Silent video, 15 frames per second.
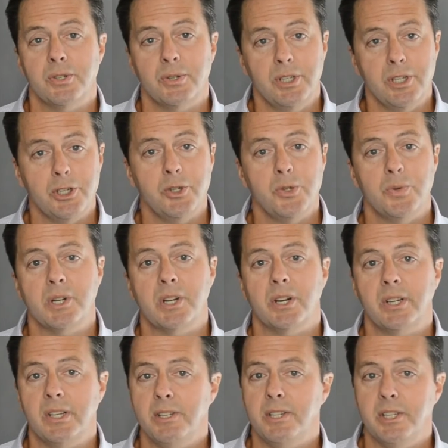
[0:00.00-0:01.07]
issues
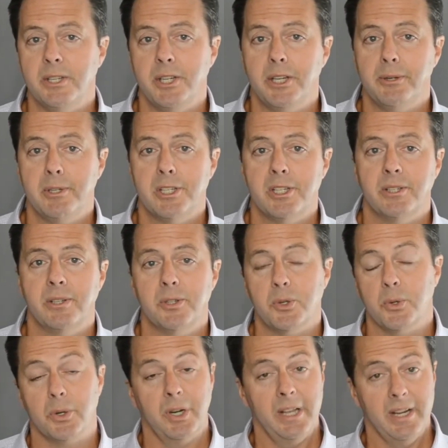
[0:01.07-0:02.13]
regarding D&O insurance
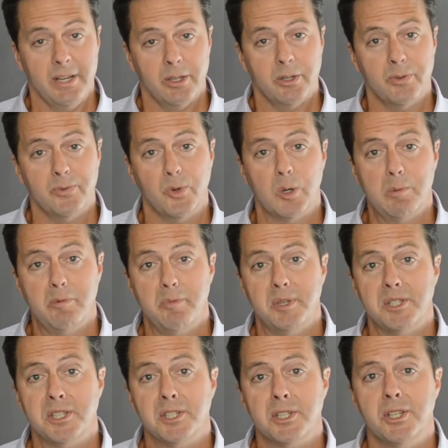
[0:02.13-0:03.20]
or any other form of
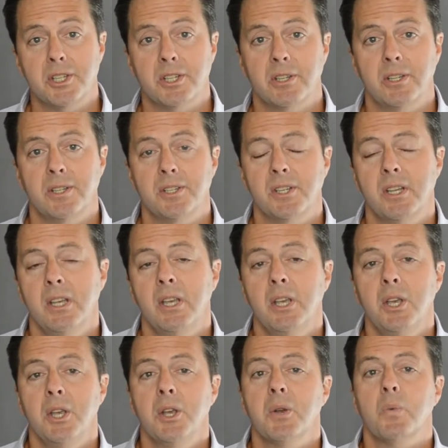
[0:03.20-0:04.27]
business insurance?
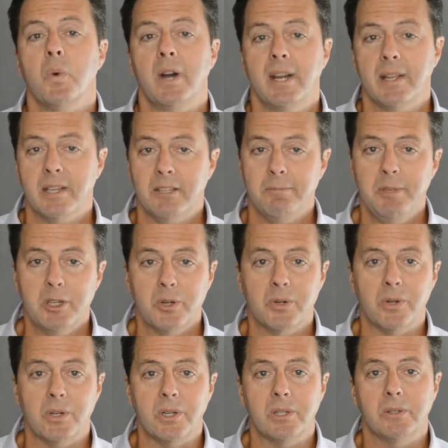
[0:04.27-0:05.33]
Why not give me a
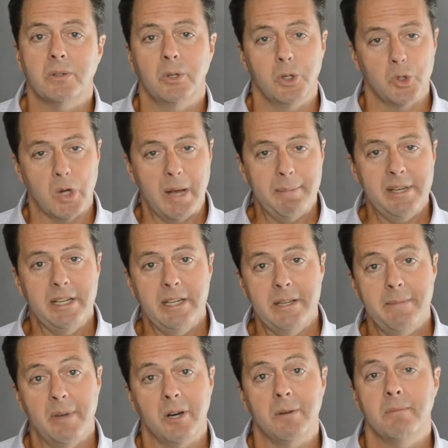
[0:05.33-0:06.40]
call or drop me an
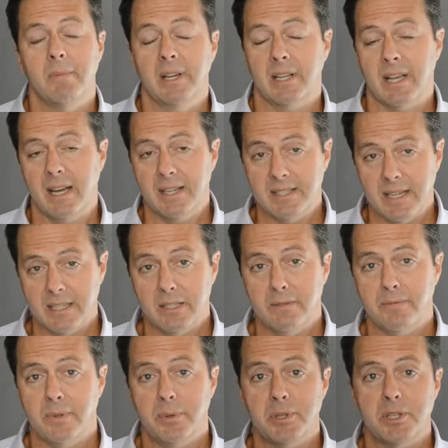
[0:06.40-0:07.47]
email? My contact
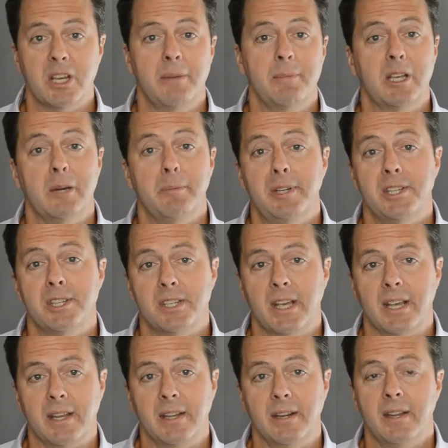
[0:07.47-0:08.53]
info is coming up in a
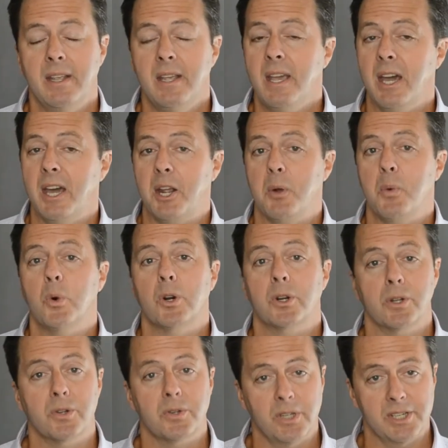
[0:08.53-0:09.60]
second, and I work
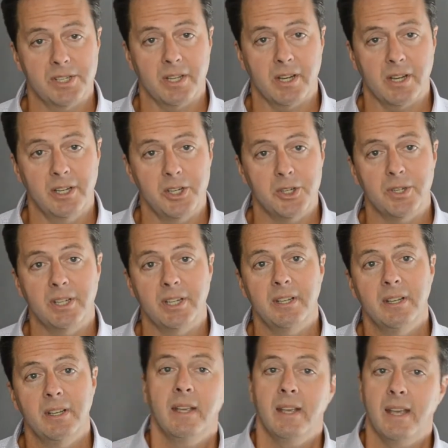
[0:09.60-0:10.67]
across the country.
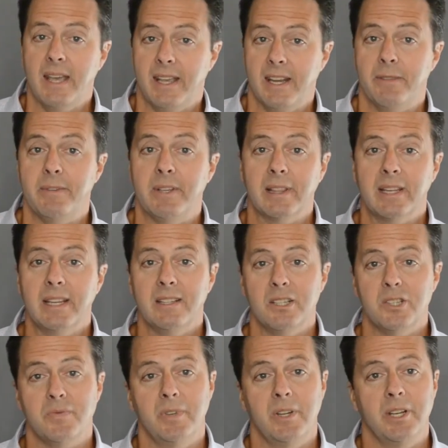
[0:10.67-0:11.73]
Hey, and if you like this
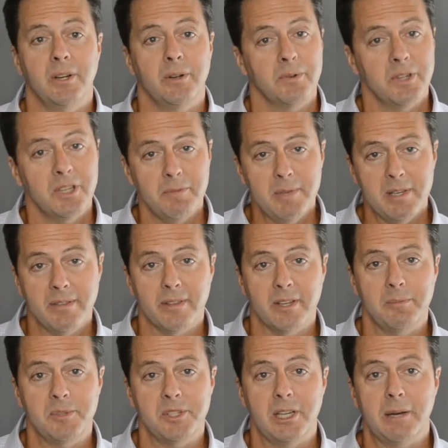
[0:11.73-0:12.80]
video, give me a
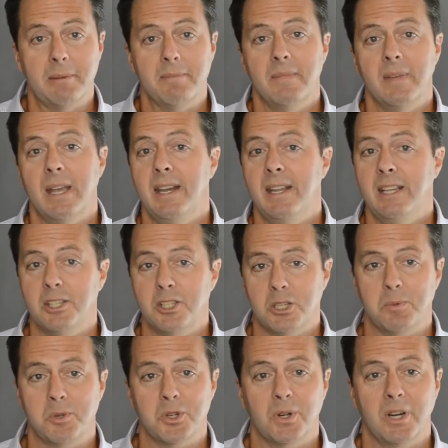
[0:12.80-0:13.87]
thumbs up and hit
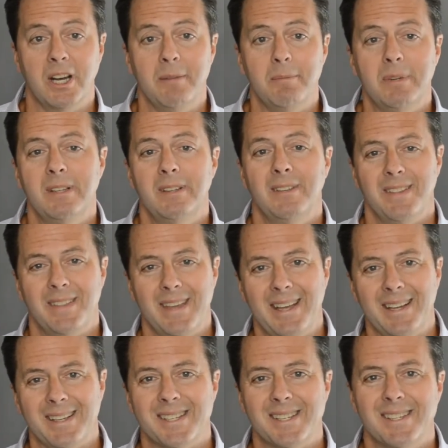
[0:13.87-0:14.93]
subscribe.
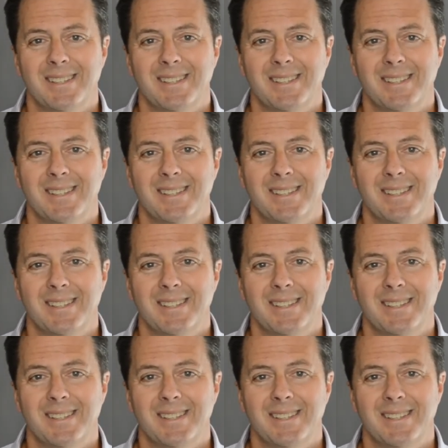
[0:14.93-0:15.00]
Thanks.